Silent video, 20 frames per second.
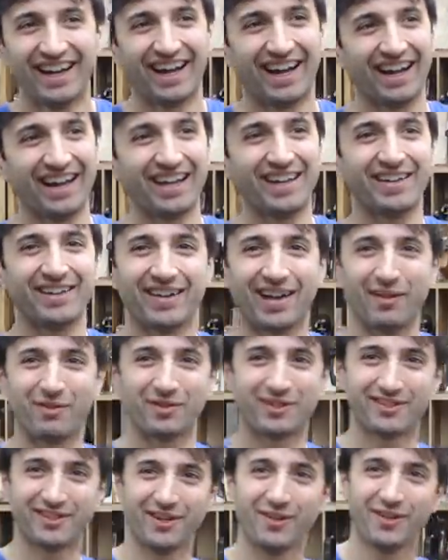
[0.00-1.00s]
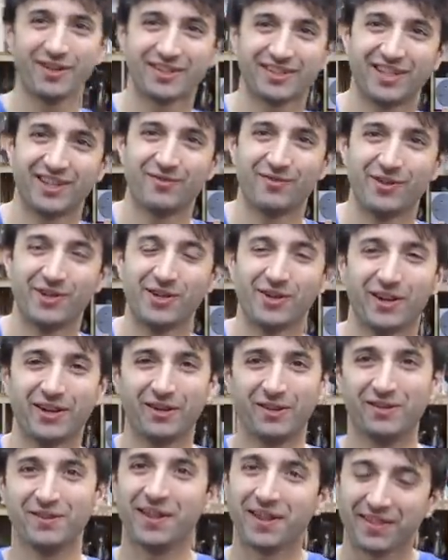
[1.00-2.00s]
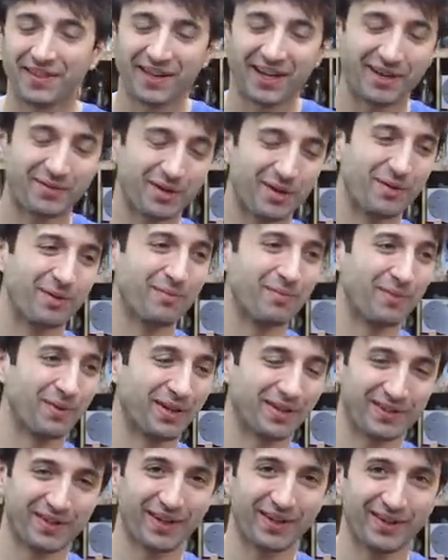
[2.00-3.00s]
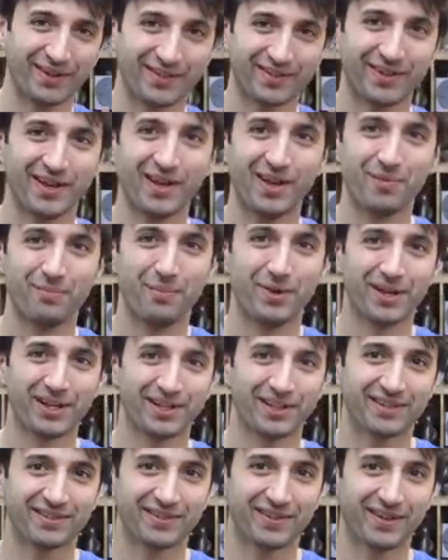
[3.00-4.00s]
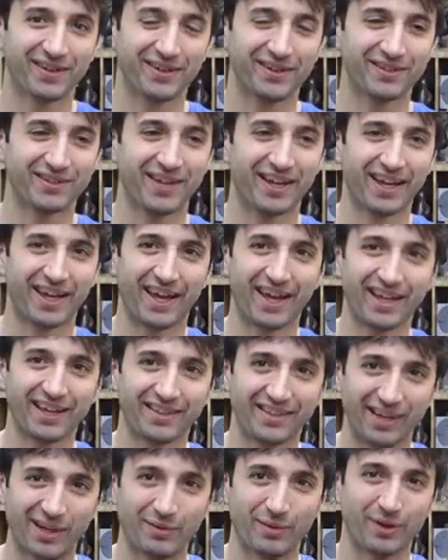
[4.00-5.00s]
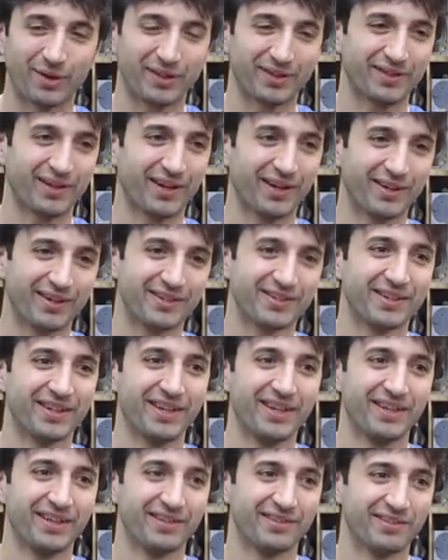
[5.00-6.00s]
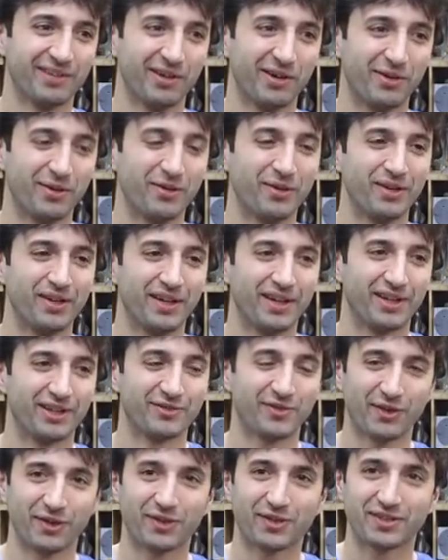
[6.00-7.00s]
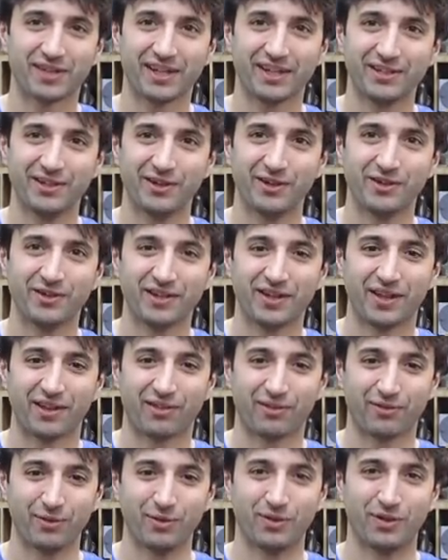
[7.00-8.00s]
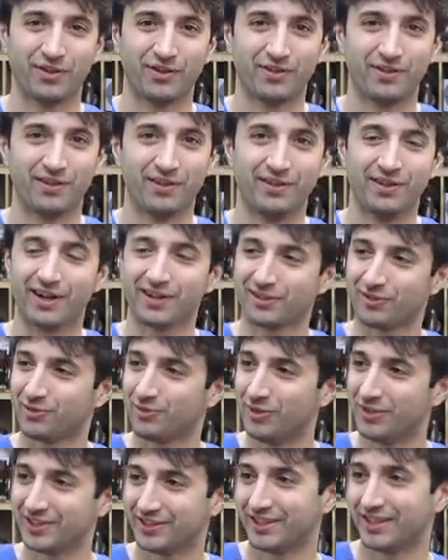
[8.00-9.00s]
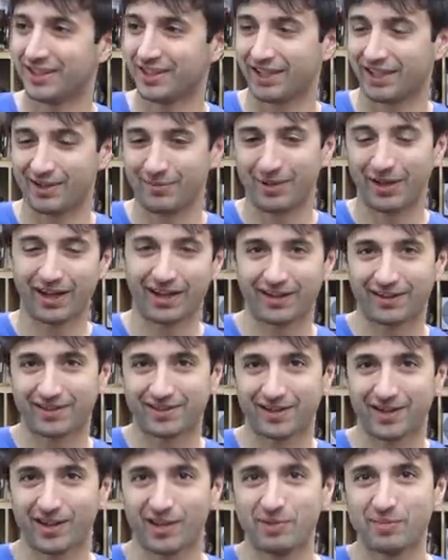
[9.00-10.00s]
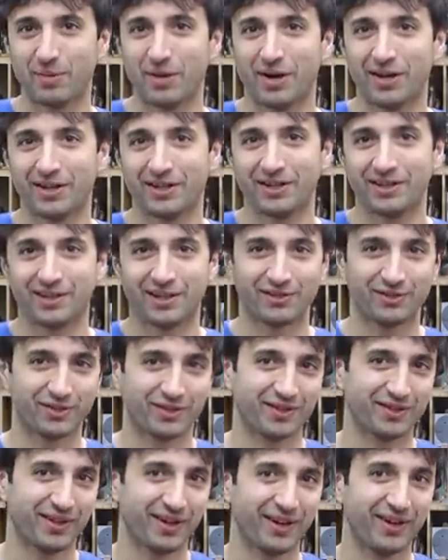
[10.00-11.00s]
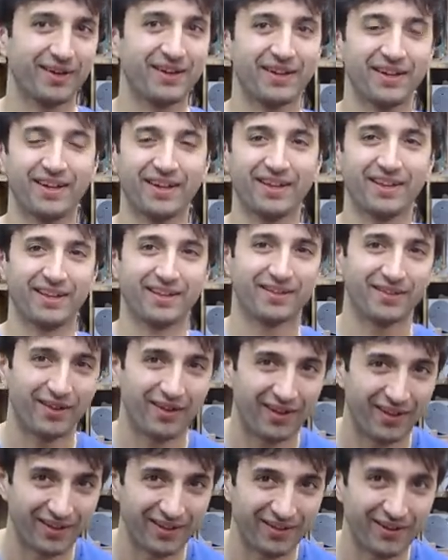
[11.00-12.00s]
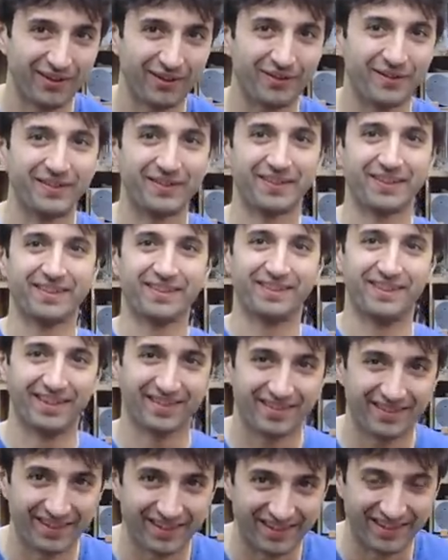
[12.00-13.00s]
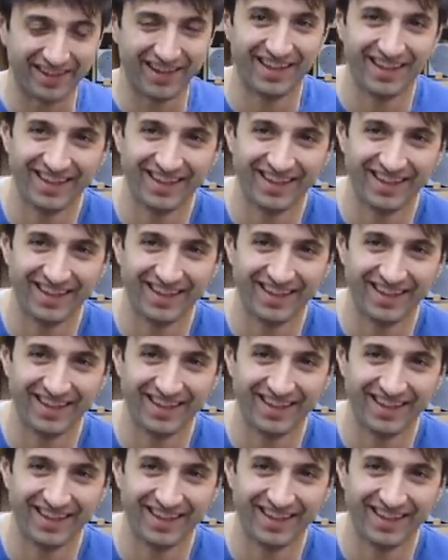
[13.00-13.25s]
I, I was serious in that video. I know nothing about guitars, making guitars, anything about guitars. So as far as I know, through deductive reasoning, I'm making a solid body electric guitar. That's all I know. That's it.